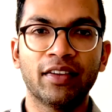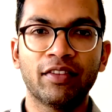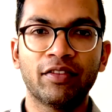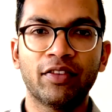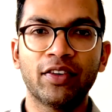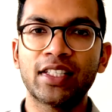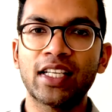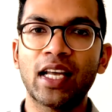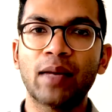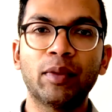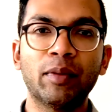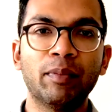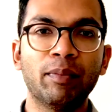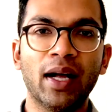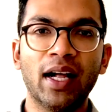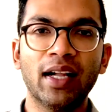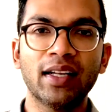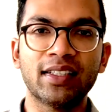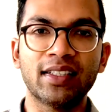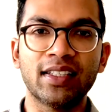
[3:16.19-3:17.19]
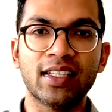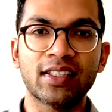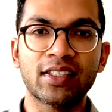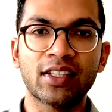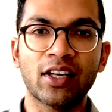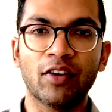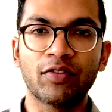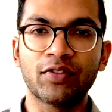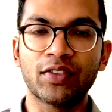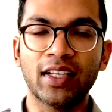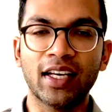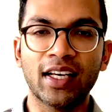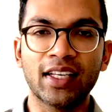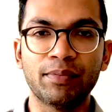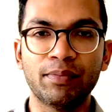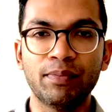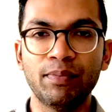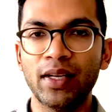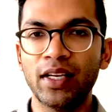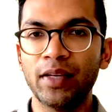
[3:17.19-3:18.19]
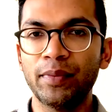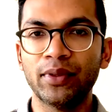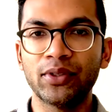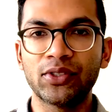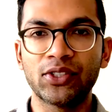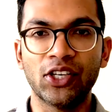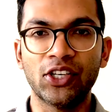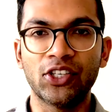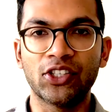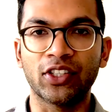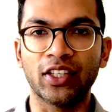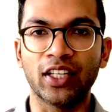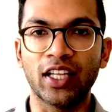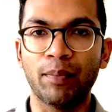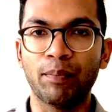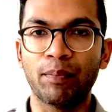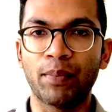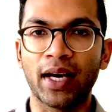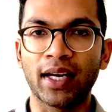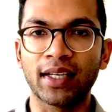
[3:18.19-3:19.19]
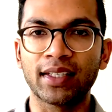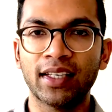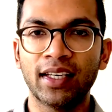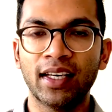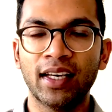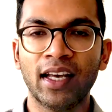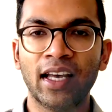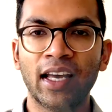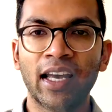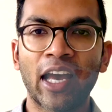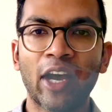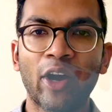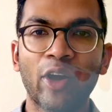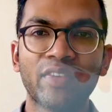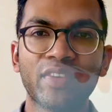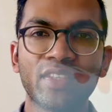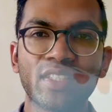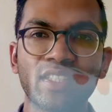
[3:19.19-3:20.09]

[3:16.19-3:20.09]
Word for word: For example, mild disease often has minimal surgical impact. However,